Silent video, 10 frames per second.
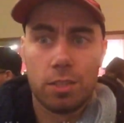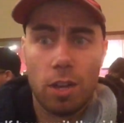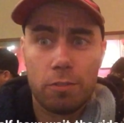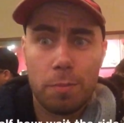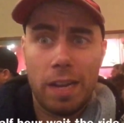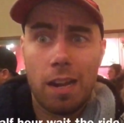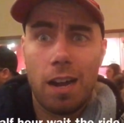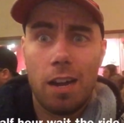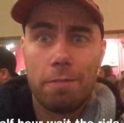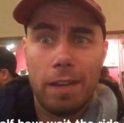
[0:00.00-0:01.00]
So after about a
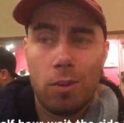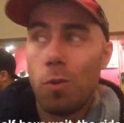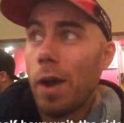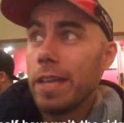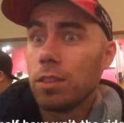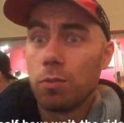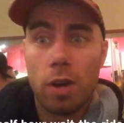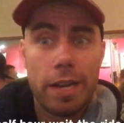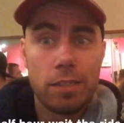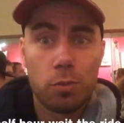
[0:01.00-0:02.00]
half hour wait, the
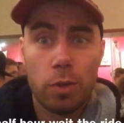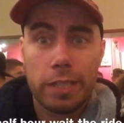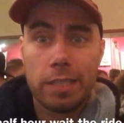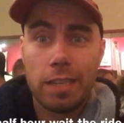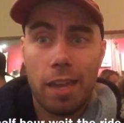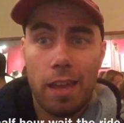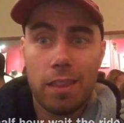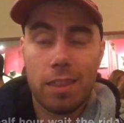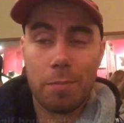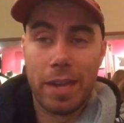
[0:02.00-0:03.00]
ride is working
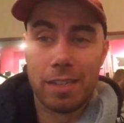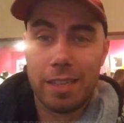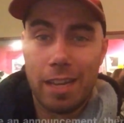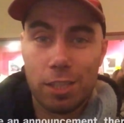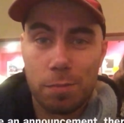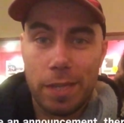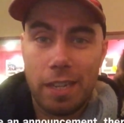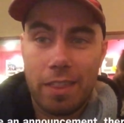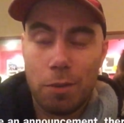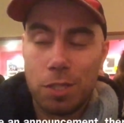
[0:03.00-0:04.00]
again. They made an announcement
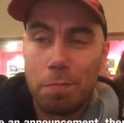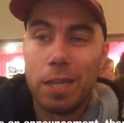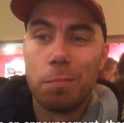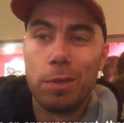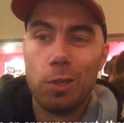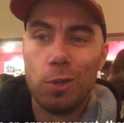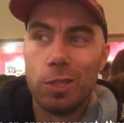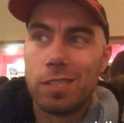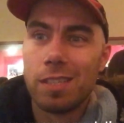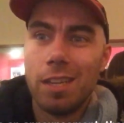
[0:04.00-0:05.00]
and there was a big
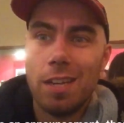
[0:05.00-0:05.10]
applause